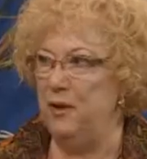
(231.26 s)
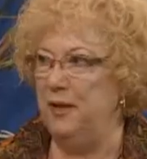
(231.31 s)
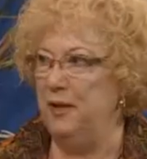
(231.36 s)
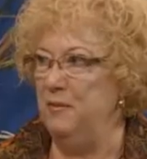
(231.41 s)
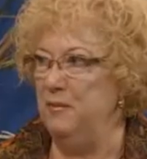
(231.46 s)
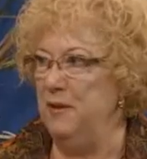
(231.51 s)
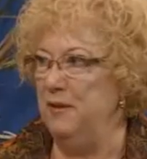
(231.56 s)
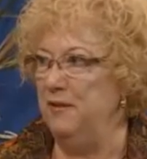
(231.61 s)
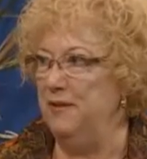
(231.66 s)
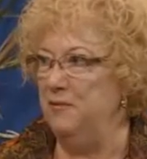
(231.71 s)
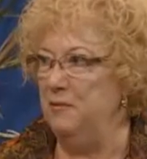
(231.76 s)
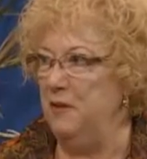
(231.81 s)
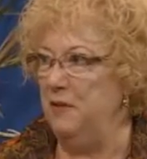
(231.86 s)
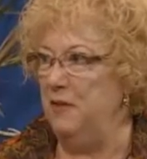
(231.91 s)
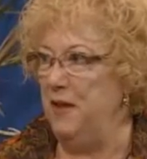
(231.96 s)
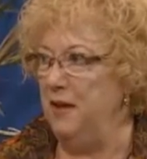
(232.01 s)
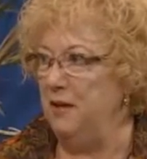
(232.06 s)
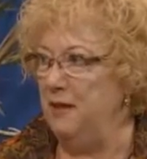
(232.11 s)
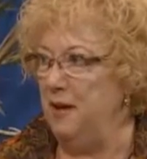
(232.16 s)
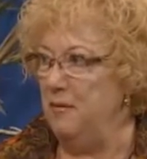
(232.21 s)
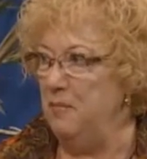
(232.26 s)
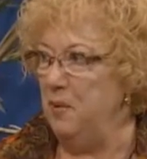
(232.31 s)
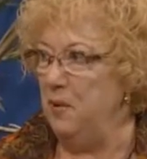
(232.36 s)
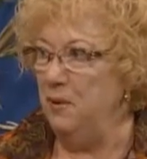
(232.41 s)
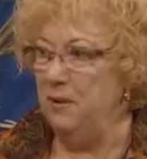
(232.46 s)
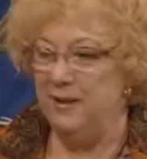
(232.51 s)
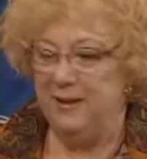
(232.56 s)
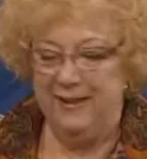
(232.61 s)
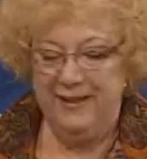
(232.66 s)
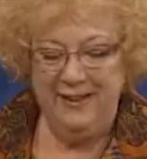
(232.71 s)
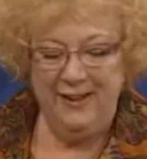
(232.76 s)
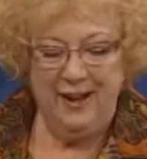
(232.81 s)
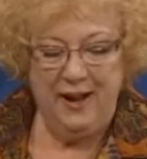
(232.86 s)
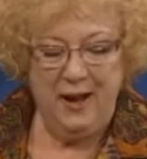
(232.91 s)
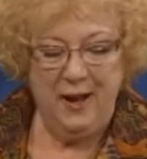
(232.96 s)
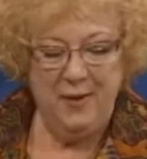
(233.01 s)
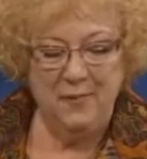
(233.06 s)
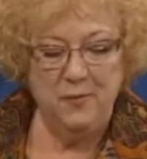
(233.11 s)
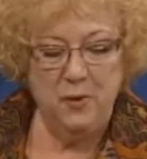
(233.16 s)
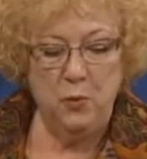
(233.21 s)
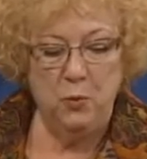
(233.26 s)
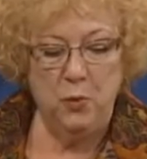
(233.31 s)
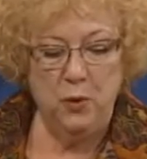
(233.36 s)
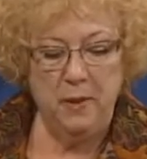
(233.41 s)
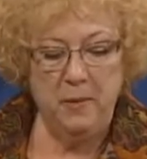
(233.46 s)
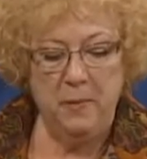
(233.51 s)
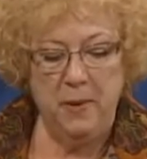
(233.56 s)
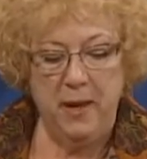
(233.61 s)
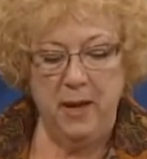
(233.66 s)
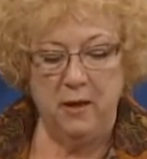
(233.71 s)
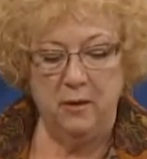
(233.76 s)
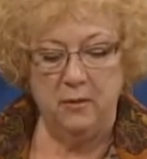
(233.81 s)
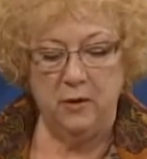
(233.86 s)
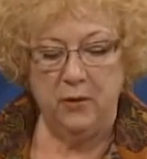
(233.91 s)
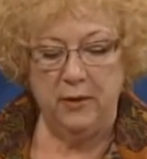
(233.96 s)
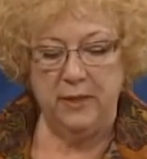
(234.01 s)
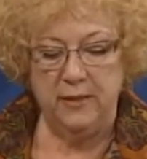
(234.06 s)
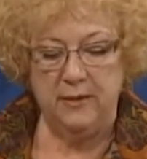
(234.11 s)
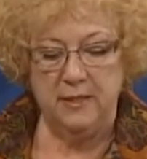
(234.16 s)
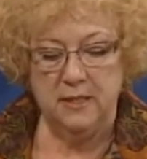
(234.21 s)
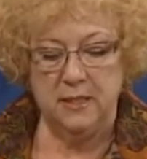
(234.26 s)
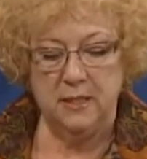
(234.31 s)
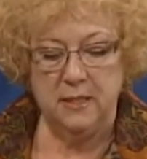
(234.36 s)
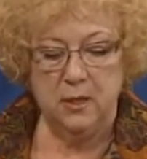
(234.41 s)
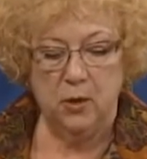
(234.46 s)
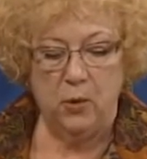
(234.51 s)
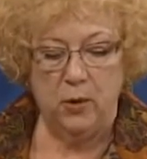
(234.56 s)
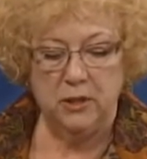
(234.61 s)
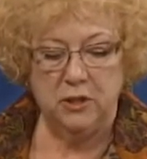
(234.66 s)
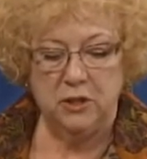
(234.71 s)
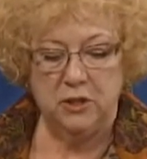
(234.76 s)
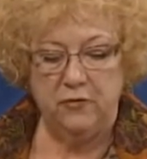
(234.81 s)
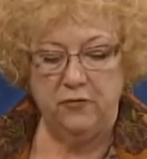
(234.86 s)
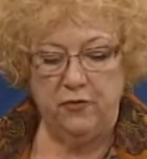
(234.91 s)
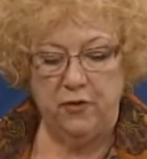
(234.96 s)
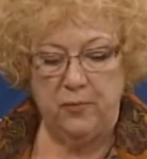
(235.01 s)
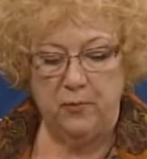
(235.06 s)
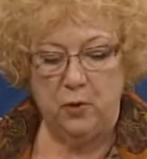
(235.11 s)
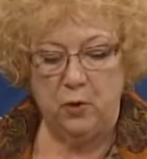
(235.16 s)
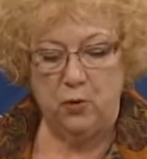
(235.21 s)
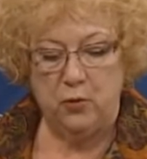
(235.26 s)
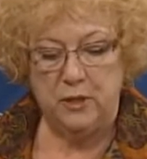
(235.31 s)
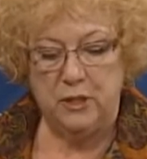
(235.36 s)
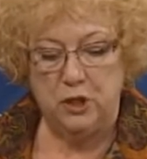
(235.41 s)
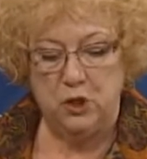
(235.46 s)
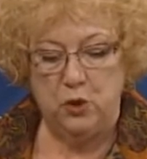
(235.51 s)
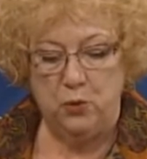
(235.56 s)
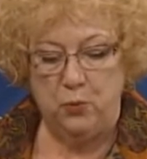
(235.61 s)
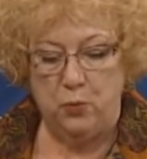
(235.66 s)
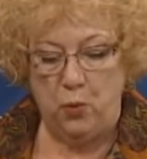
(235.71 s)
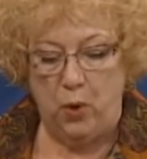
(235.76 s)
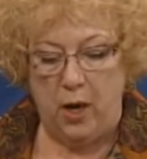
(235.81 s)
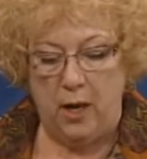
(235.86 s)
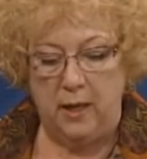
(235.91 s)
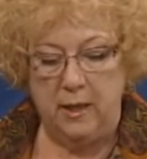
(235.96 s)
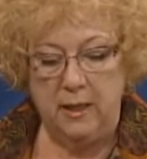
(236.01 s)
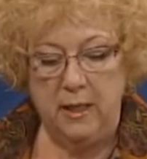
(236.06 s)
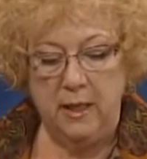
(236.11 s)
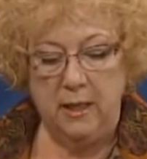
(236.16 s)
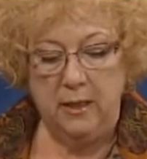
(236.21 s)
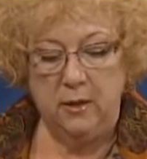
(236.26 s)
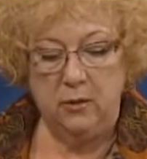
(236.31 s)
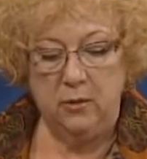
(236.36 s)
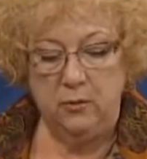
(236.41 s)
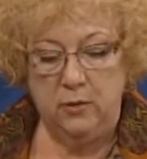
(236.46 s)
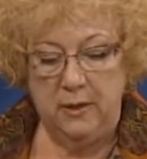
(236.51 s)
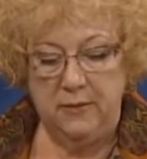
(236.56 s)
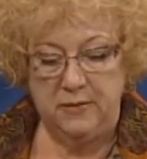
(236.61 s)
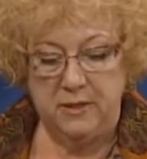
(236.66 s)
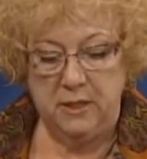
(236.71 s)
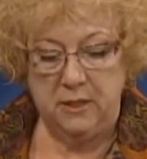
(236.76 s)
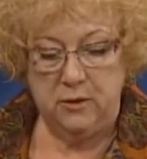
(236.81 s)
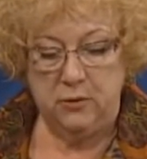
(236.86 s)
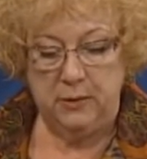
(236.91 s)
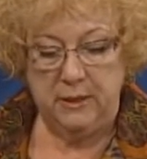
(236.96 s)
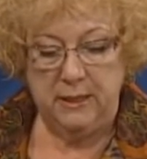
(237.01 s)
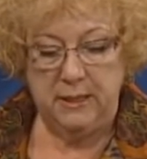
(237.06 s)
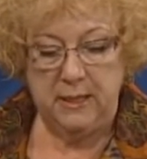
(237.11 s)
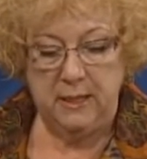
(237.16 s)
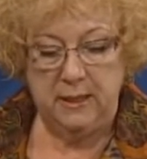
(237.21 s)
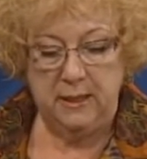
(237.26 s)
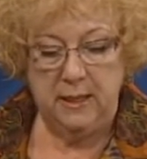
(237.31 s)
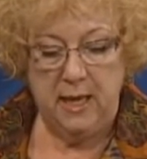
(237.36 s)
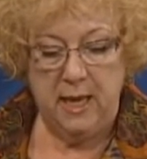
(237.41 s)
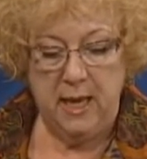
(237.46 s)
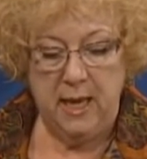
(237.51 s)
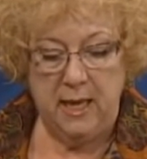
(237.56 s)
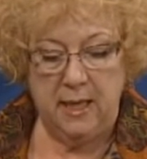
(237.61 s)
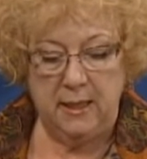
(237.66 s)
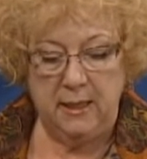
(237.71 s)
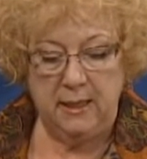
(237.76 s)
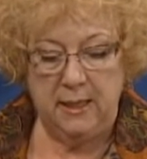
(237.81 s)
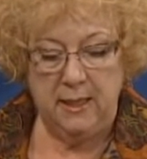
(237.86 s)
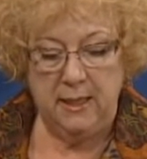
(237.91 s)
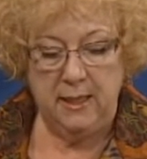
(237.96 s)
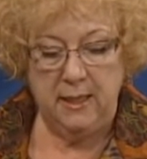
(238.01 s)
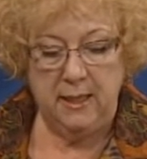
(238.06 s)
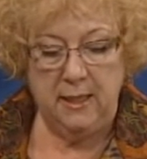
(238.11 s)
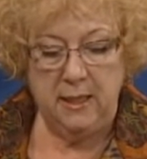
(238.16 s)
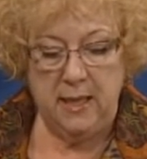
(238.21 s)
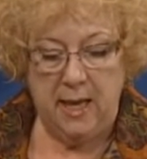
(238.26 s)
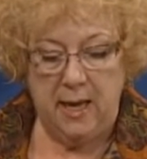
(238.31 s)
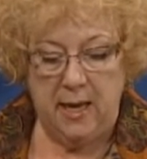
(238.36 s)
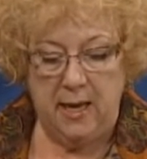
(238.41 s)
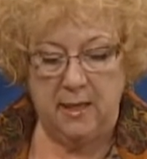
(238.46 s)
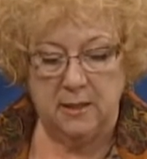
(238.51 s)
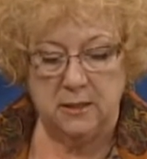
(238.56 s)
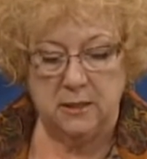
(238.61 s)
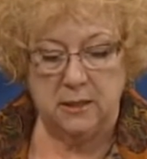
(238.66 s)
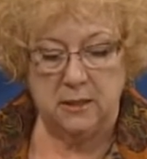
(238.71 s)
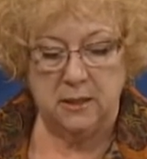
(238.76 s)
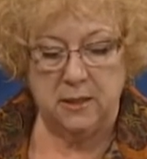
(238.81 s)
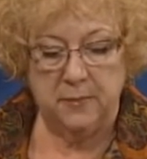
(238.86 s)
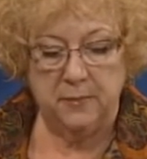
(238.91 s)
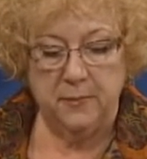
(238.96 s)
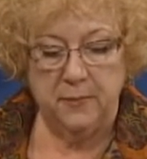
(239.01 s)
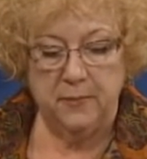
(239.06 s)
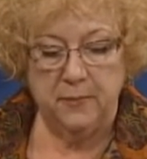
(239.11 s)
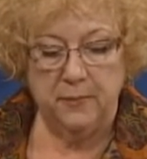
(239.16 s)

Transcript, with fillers: working with, mm -hmm. with that couple. um, what about, okay, this is a question from Chris Dubois, who lives in Newington, and he asked,